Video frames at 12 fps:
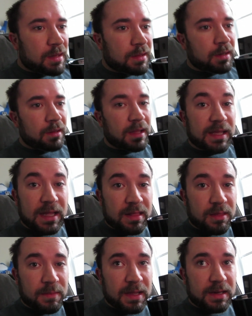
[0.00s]
a little, I got
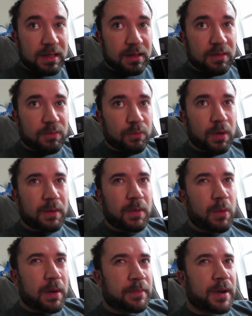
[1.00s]
some ideas. One,
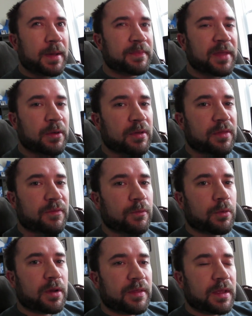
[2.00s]
one problem though is
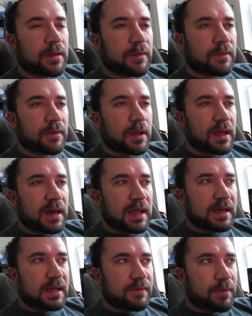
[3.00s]
one of the, an
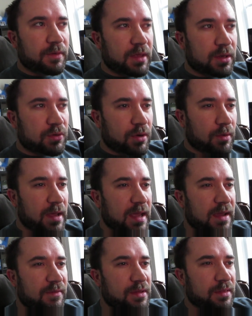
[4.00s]
idea for the intro I
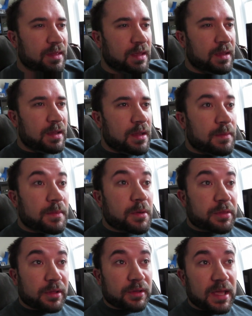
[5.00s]
have is
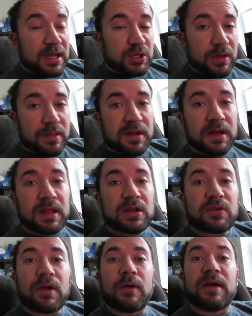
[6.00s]
most locations in an
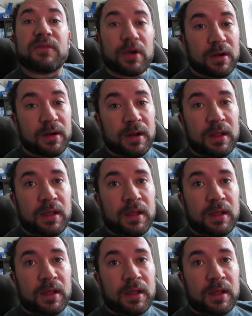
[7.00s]
intro ever,